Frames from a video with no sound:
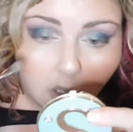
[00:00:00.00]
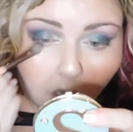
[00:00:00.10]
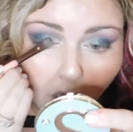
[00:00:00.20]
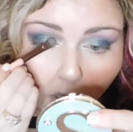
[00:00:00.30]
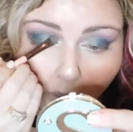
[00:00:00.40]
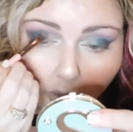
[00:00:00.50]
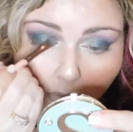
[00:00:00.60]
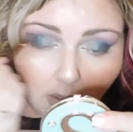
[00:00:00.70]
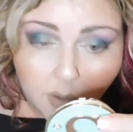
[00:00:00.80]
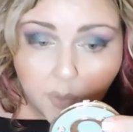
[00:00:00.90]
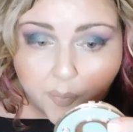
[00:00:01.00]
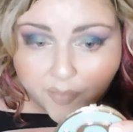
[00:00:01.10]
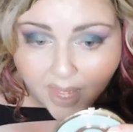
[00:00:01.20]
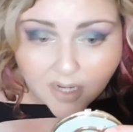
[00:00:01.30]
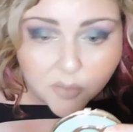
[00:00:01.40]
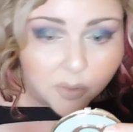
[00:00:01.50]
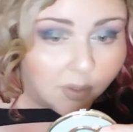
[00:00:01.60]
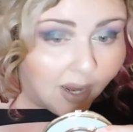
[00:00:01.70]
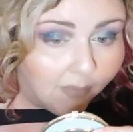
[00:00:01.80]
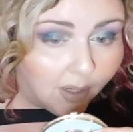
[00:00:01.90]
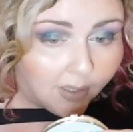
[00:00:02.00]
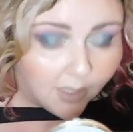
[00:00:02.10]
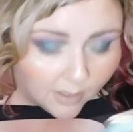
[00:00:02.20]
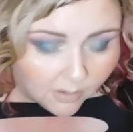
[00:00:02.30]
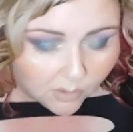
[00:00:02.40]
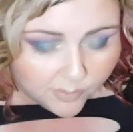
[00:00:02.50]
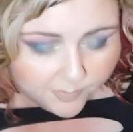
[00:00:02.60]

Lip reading: All right, so that is where we're at right now. All